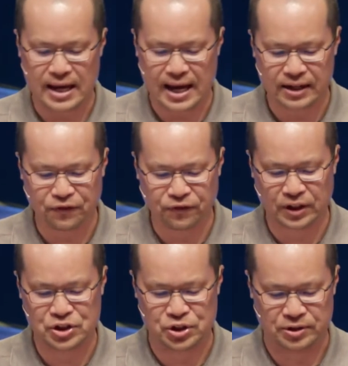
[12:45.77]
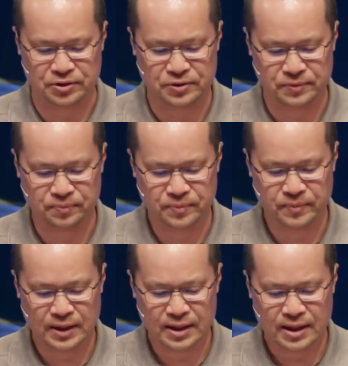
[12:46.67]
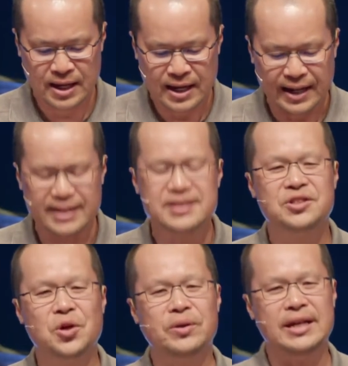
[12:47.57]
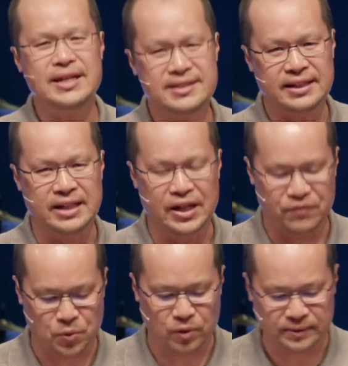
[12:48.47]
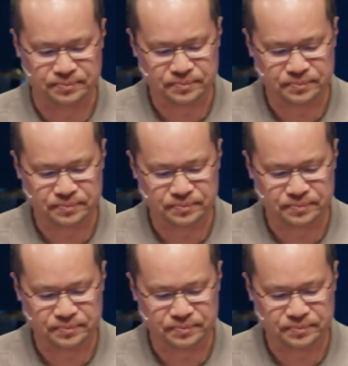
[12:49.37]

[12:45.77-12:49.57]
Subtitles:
and afflictions. It's so easy, everyone,